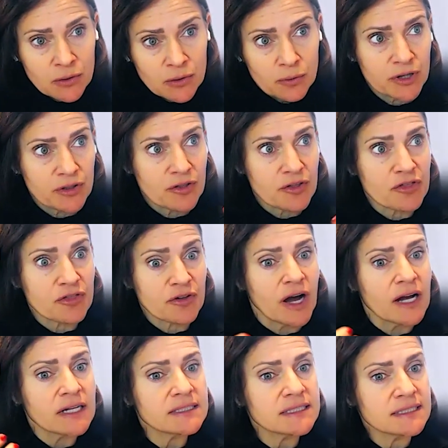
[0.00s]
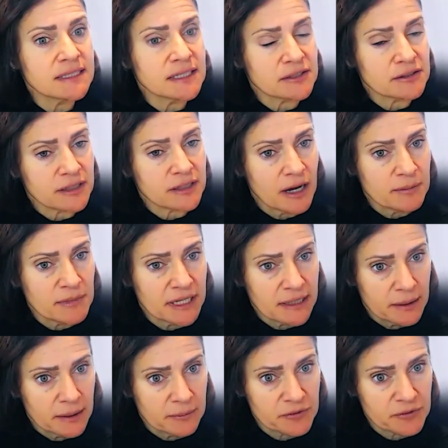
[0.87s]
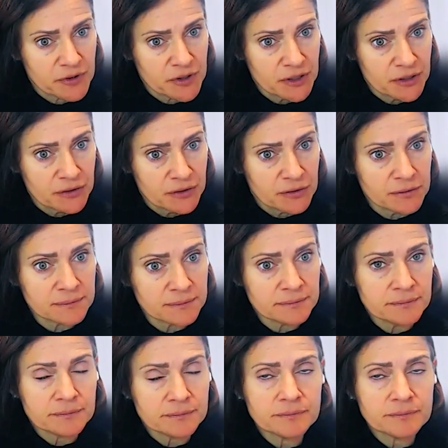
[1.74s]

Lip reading: What are the thoughts that are coming up for you?